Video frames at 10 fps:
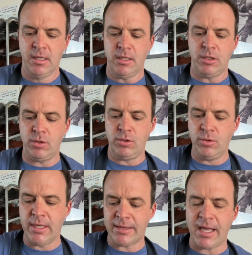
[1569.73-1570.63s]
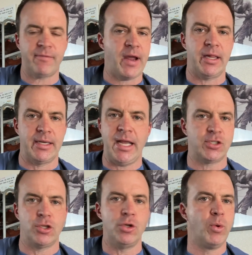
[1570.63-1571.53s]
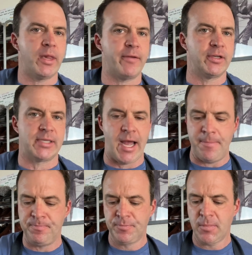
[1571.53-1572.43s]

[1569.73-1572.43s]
You get that validation. You will every time.